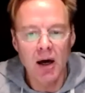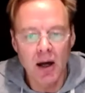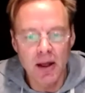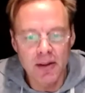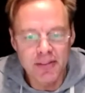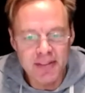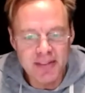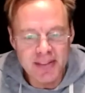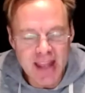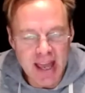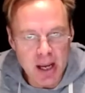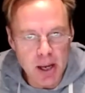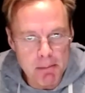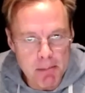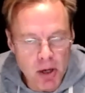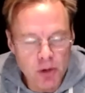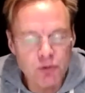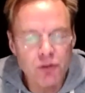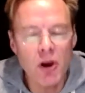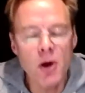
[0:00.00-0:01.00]

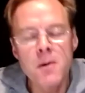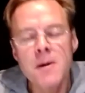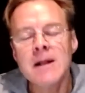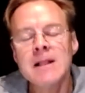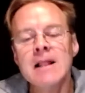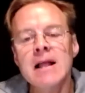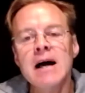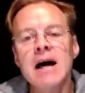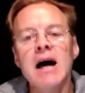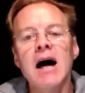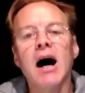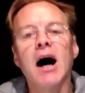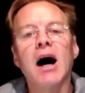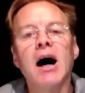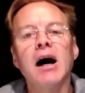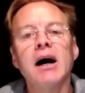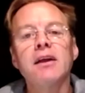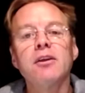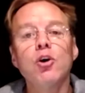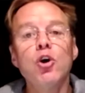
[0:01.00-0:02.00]
Nakamoto,
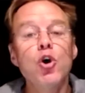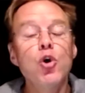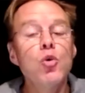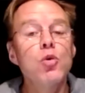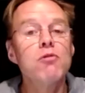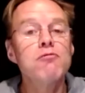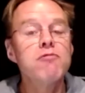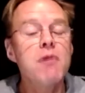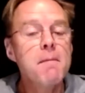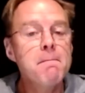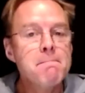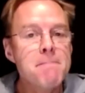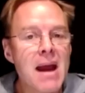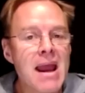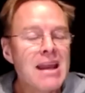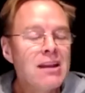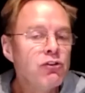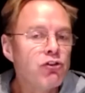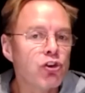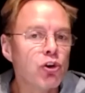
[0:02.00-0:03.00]
who remain
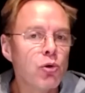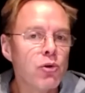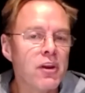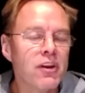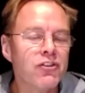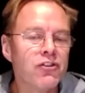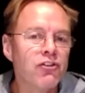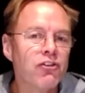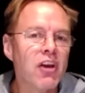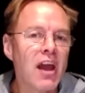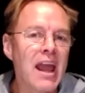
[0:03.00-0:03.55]
to this day